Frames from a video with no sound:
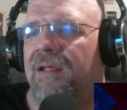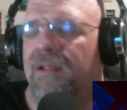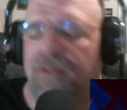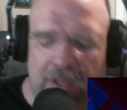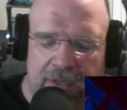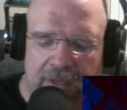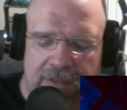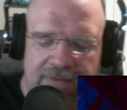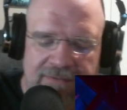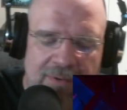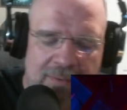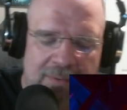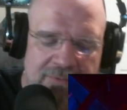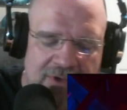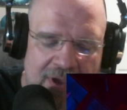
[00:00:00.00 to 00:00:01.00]
Look, you see what
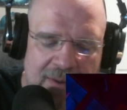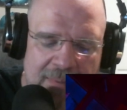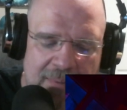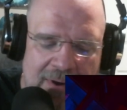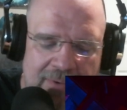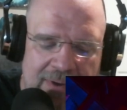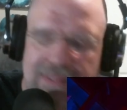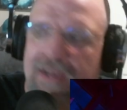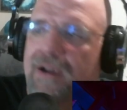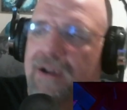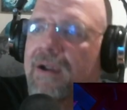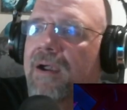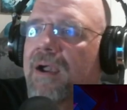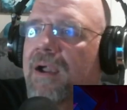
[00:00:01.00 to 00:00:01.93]
I'm talking about right there?